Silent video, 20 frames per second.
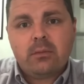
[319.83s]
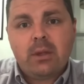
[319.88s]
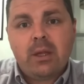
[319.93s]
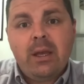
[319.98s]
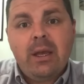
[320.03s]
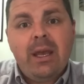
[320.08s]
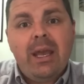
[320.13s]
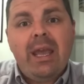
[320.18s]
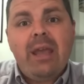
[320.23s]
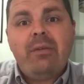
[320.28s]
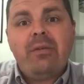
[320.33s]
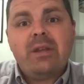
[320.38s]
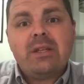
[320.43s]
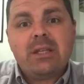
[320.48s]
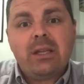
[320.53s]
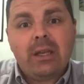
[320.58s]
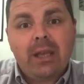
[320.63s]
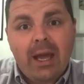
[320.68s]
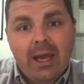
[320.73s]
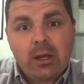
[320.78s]
If it's a
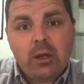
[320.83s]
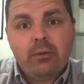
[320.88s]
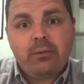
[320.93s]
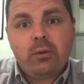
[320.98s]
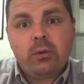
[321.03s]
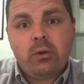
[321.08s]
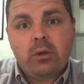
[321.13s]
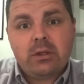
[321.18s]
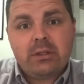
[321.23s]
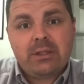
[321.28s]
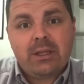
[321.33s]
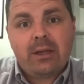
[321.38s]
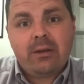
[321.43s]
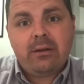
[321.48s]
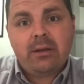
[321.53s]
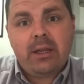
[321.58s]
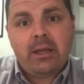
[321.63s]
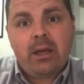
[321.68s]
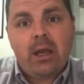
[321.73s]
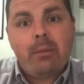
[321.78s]
lack of understanding
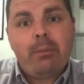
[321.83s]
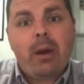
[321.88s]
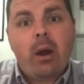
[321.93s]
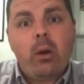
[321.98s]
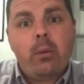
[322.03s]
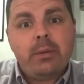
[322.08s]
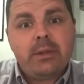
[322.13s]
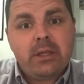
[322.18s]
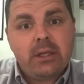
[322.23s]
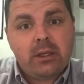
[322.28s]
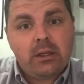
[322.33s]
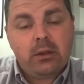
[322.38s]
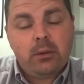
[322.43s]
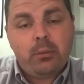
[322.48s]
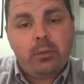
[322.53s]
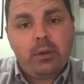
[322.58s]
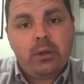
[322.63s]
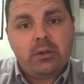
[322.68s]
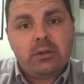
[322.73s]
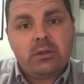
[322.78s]
about a particular
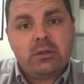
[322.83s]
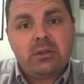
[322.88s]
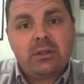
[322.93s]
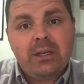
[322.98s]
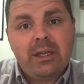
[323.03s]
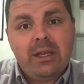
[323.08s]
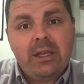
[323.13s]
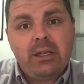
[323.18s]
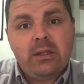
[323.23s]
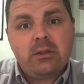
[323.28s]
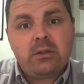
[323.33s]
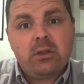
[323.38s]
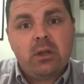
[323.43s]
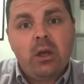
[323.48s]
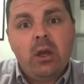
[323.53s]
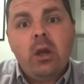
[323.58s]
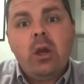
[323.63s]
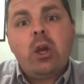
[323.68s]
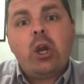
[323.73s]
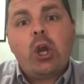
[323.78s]
person's needs,
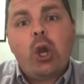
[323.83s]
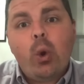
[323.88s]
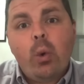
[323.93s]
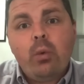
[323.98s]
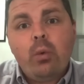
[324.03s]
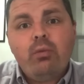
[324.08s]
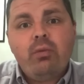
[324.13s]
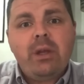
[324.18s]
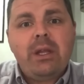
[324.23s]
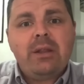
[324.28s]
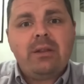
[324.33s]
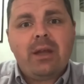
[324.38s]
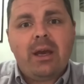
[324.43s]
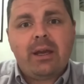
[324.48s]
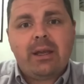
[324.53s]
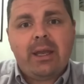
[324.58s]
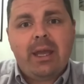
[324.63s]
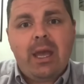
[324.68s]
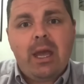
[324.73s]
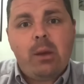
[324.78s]
go and read that
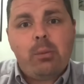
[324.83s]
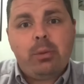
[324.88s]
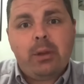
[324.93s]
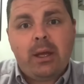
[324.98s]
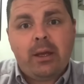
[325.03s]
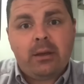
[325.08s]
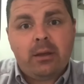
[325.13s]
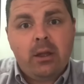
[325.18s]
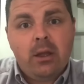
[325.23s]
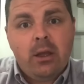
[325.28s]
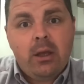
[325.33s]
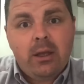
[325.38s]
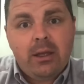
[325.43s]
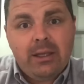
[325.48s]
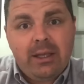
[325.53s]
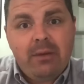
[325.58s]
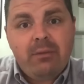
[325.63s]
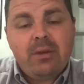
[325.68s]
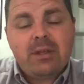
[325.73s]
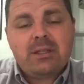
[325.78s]
care plan. Give
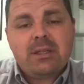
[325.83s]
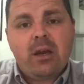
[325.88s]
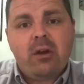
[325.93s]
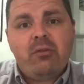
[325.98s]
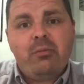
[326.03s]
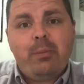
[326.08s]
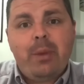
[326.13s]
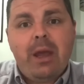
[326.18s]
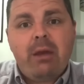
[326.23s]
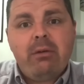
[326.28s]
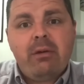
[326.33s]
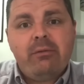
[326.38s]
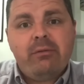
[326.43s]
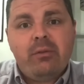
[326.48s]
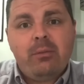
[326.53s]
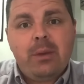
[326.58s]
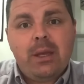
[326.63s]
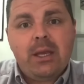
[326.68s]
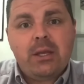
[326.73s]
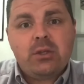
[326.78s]
yourself better
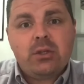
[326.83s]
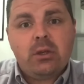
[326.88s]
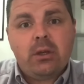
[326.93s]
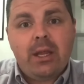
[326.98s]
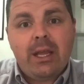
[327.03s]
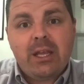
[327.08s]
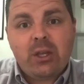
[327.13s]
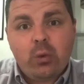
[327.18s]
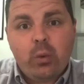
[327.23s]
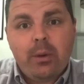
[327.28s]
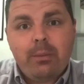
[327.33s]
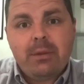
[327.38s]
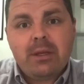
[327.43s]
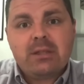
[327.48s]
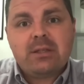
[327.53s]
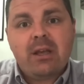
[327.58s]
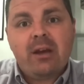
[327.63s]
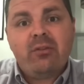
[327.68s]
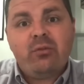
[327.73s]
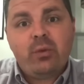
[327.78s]
information. Equip
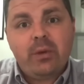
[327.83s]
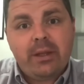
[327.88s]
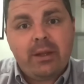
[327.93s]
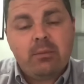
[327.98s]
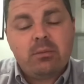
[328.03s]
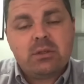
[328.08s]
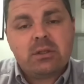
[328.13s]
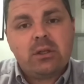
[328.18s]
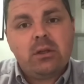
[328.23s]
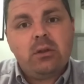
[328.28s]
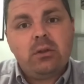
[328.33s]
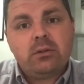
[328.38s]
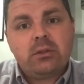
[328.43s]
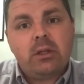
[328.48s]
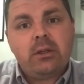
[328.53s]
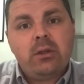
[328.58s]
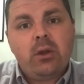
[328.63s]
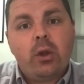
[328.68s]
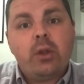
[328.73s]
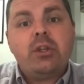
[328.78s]
yourself with them skills and
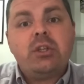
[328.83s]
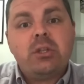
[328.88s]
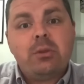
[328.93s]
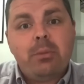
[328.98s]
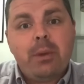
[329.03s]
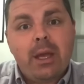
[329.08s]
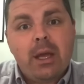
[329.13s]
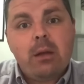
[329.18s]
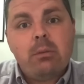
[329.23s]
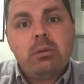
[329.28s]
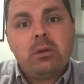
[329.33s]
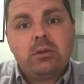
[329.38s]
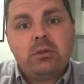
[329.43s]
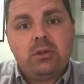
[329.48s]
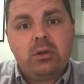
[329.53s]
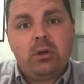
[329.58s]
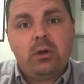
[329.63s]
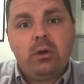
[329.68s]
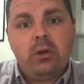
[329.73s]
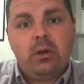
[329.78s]
knowledge to be able to
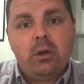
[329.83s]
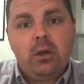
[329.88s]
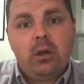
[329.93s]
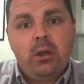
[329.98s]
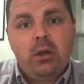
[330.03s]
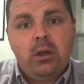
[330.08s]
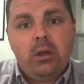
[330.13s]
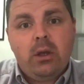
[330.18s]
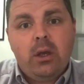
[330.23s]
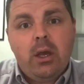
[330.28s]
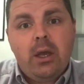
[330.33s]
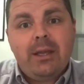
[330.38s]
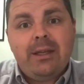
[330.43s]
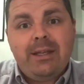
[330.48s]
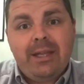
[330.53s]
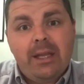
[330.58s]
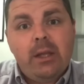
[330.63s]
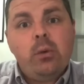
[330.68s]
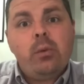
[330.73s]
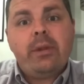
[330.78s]
deal
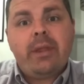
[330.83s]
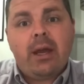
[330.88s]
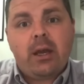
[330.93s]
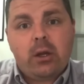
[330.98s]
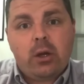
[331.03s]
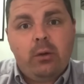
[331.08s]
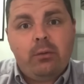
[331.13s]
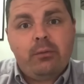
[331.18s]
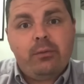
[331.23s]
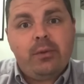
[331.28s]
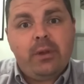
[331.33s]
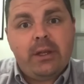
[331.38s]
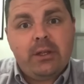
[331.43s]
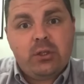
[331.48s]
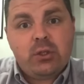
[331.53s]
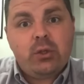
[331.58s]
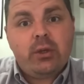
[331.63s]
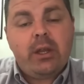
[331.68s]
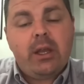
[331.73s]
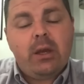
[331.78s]
with that conflict should
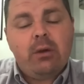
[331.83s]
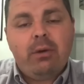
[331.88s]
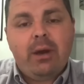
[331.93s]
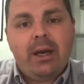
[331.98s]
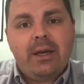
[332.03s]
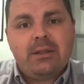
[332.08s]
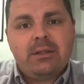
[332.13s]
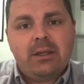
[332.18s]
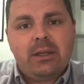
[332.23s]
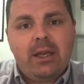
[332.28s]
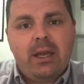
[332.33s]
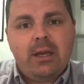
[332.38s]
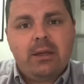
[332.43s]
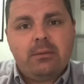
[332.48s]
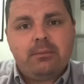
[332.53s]
it arise again.